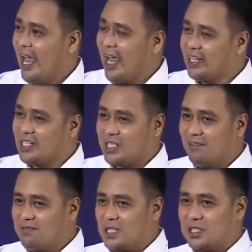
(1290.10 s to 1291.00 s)
And this
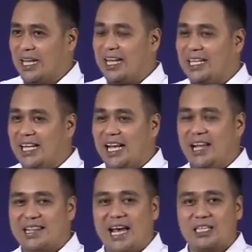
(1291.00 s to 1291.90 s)
gives us the
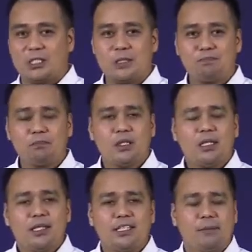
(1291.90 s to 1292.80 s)
idea that
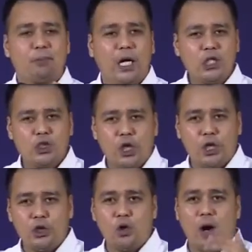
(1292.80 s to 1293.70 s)
the
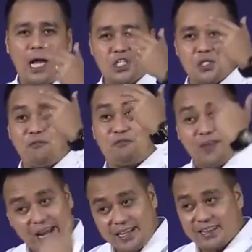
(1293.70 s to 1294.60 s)
person who has
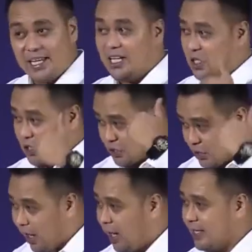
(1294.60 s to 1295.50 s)
faith in his
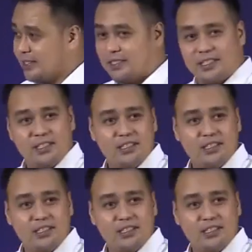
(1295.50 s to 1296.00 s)
heart